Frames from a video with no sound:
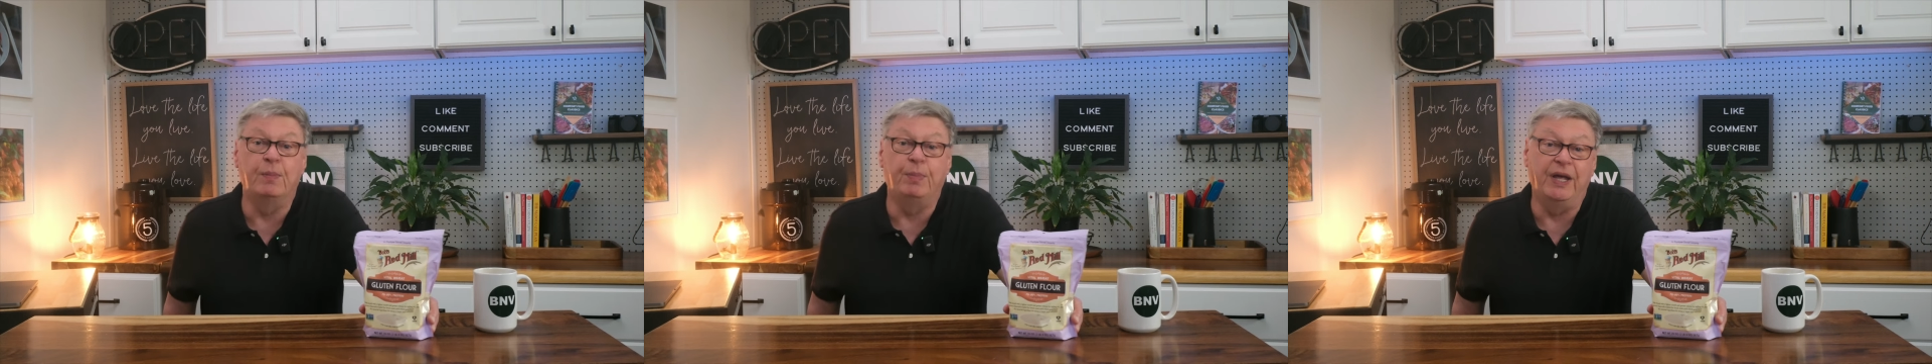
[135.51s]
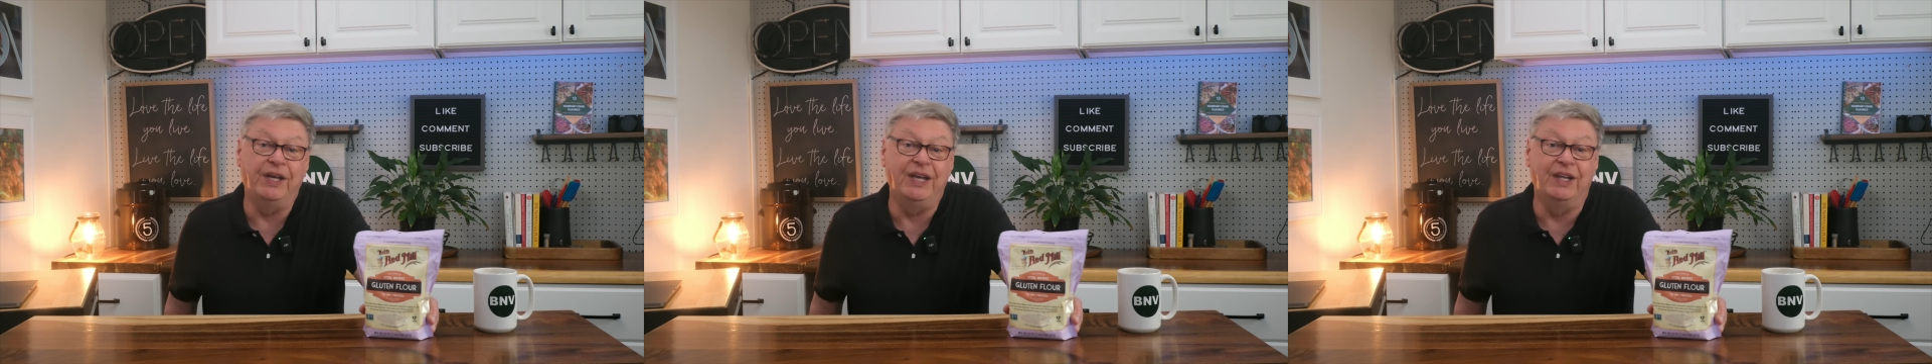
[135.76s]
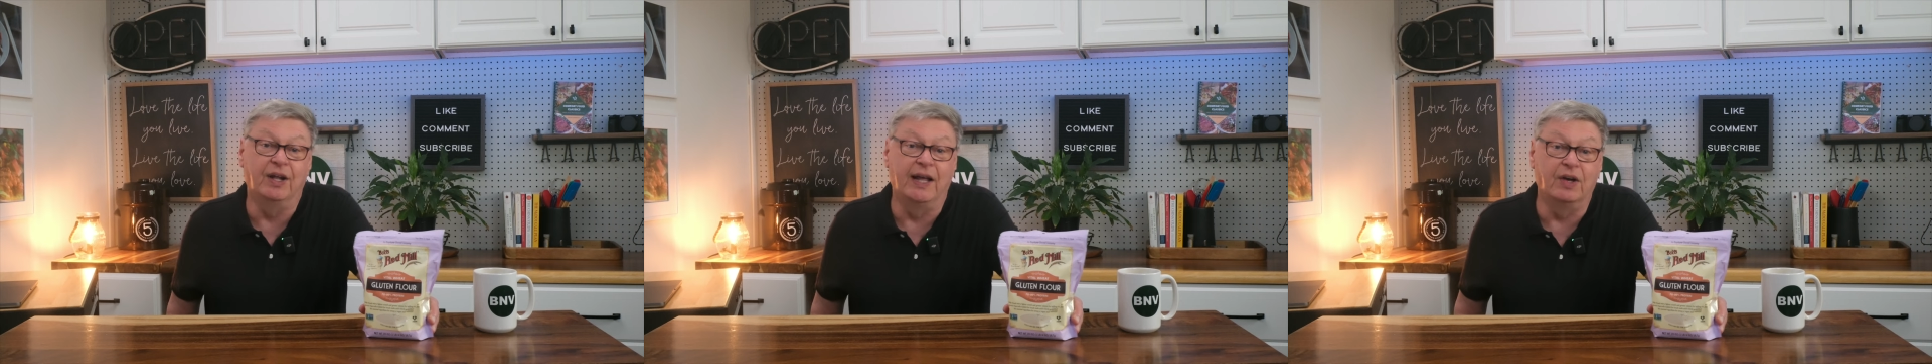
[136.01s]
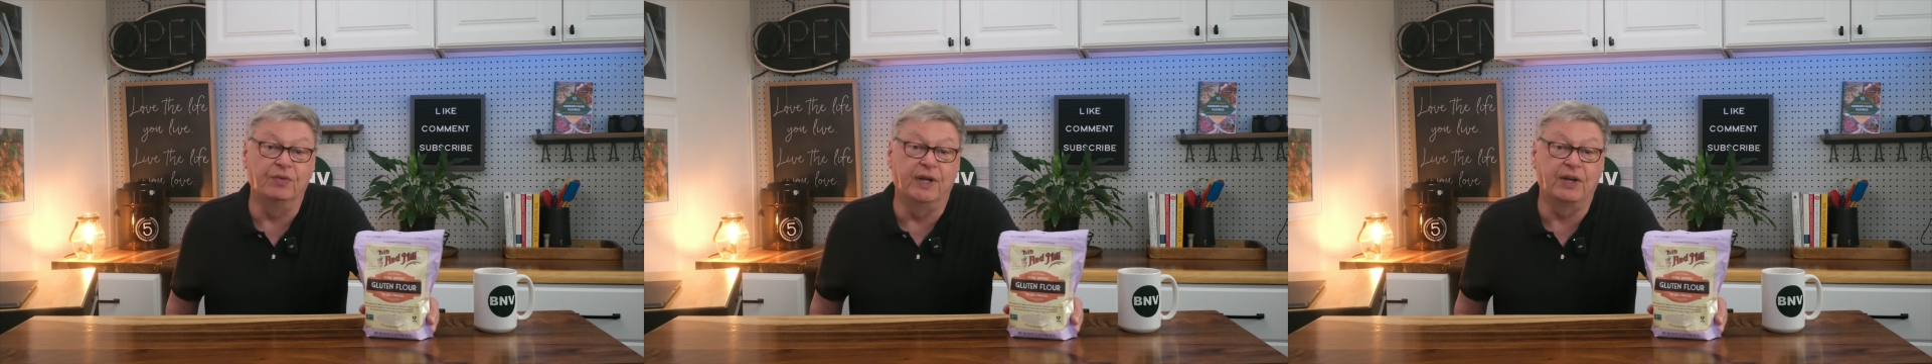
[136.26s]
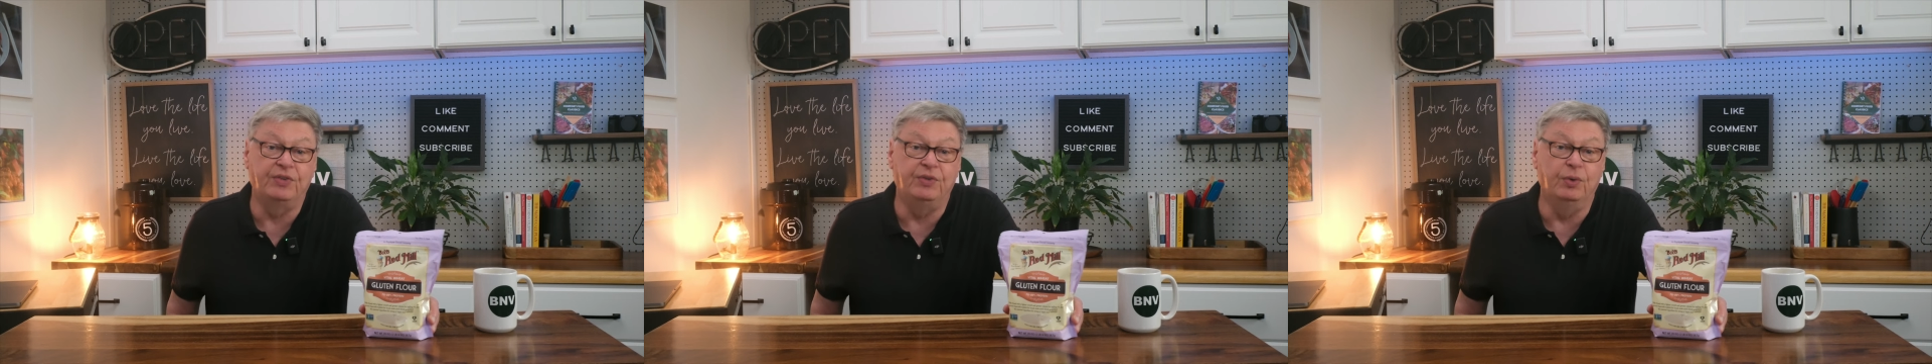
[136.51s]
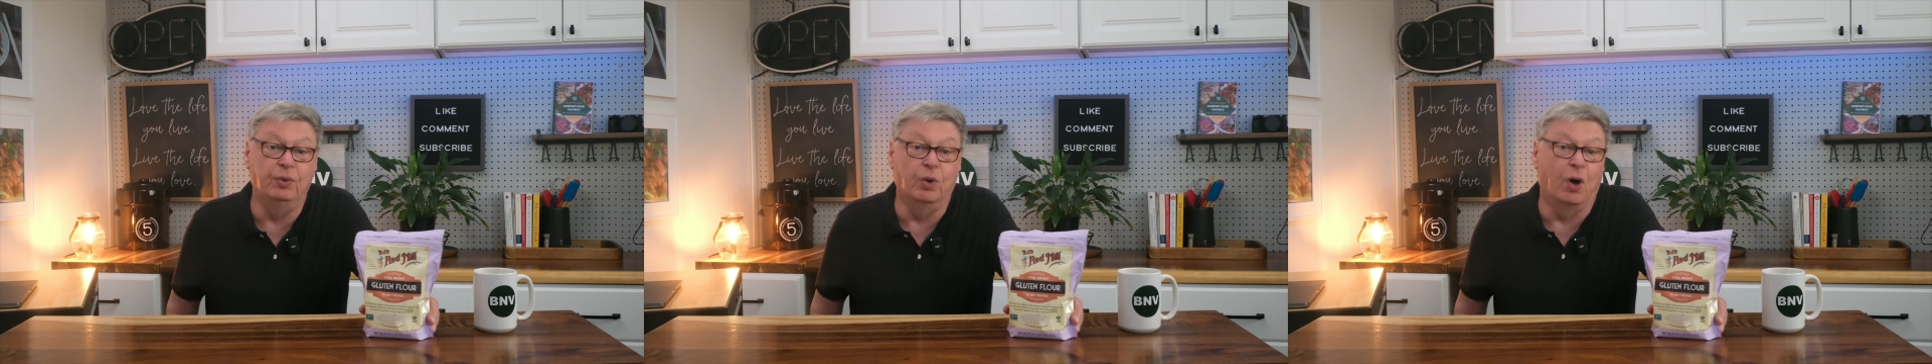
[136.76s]
baking aisle next
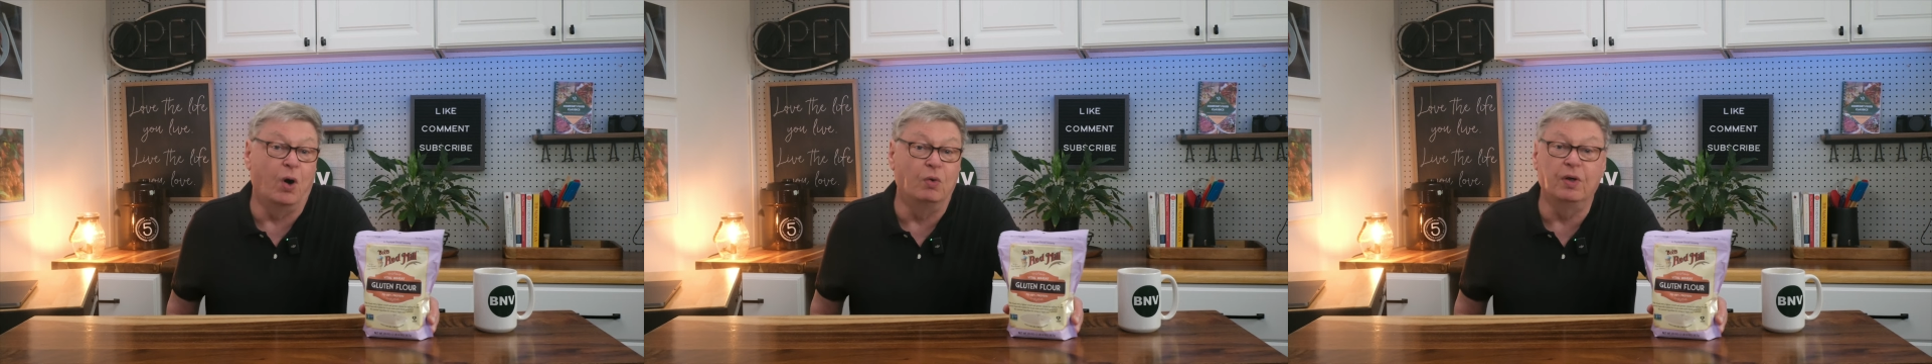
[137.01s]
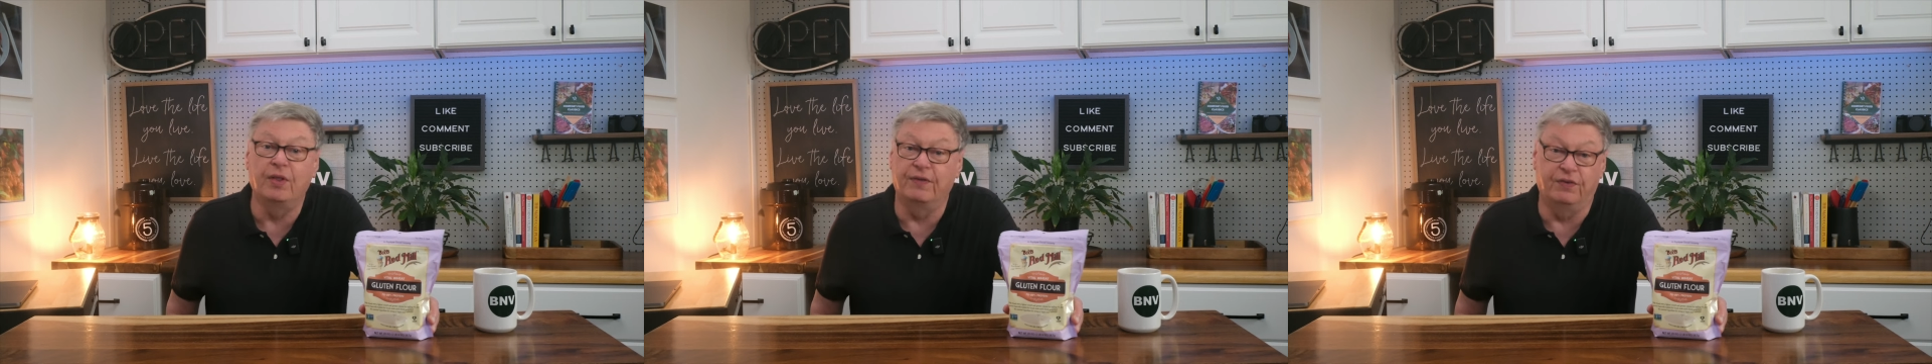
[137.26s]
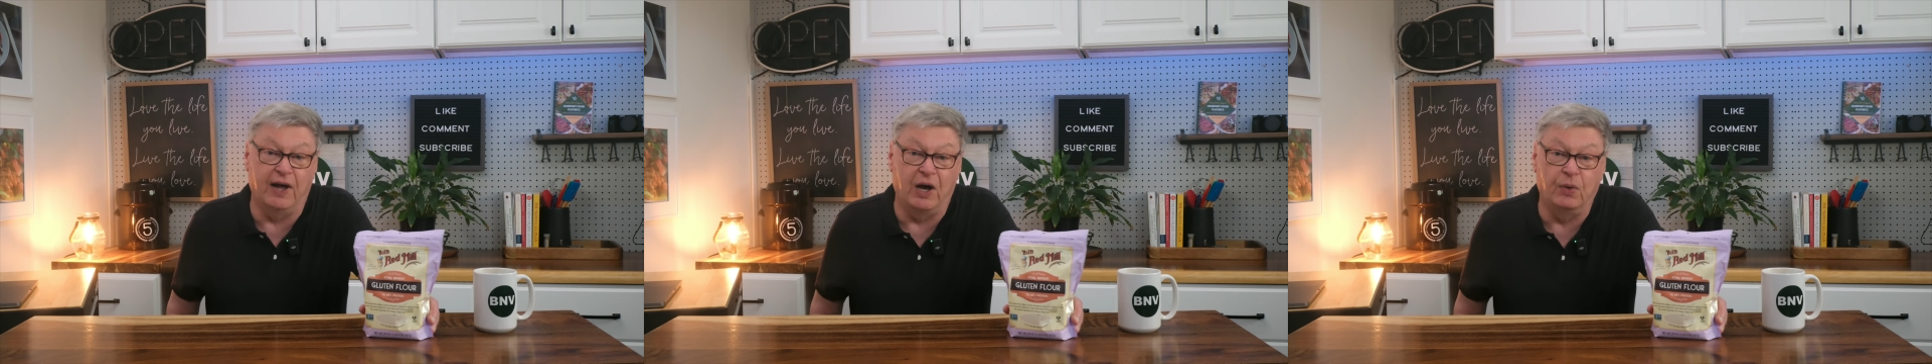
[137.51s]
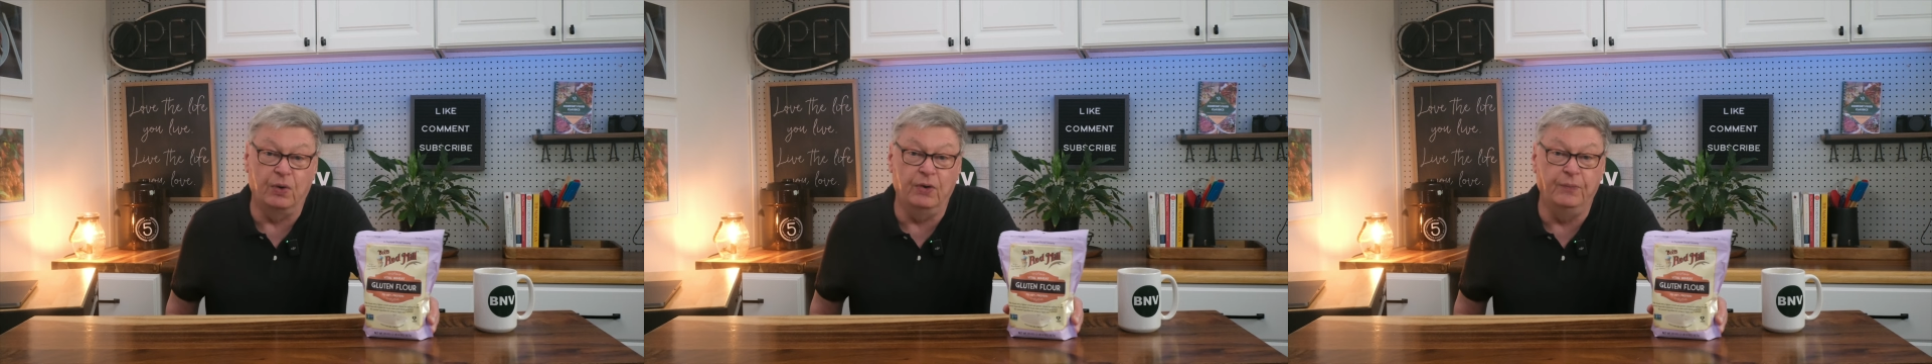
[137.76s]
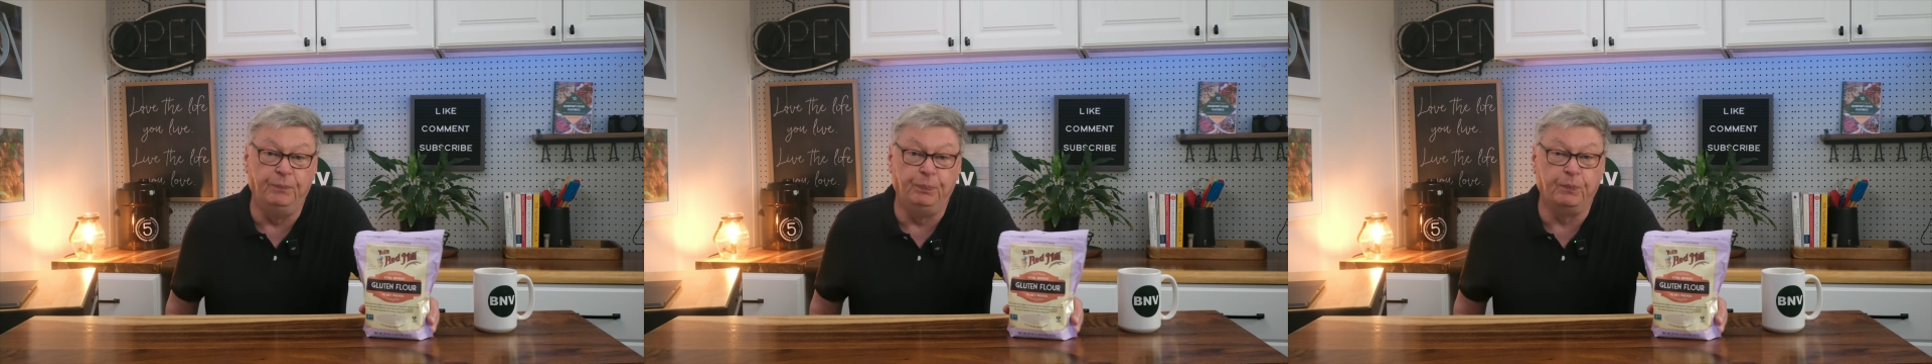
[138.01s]
to all of the flour.